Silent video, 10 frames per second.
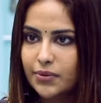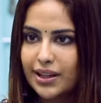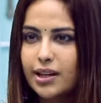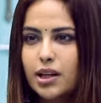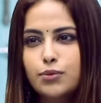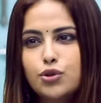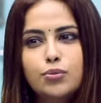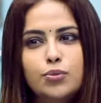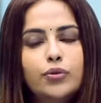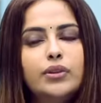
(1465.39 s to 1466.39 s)
But mm. when hmm. it comes
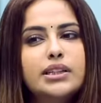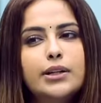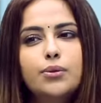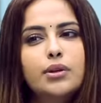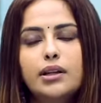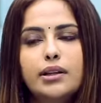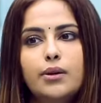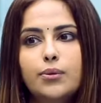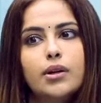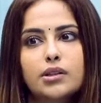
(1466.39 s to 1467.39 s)
to movies, I don't think
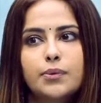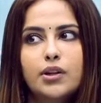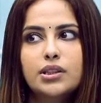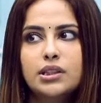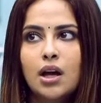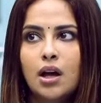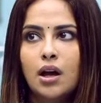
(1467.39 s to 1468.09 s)
that works because